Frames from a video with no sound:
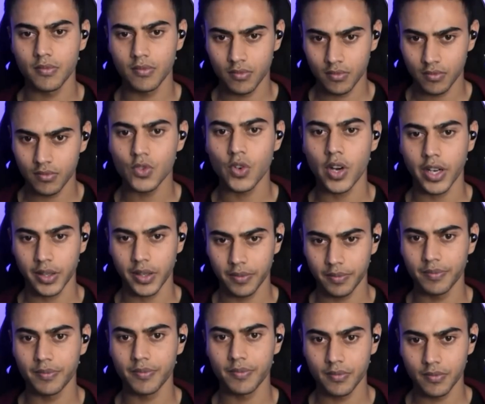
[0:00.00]
we're starting to see
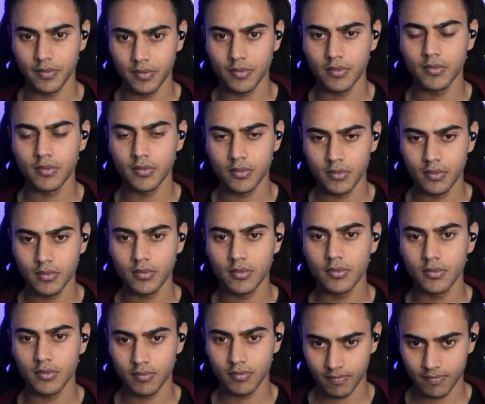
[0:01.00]
that change. I
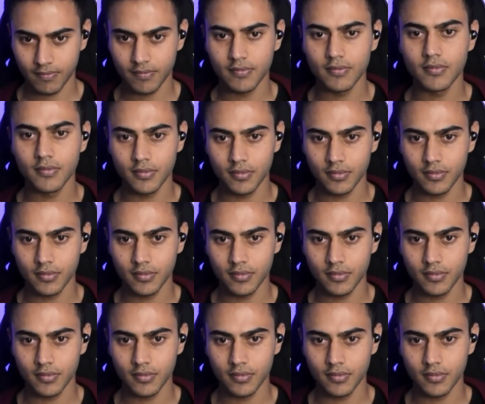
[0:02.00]
think yours is probably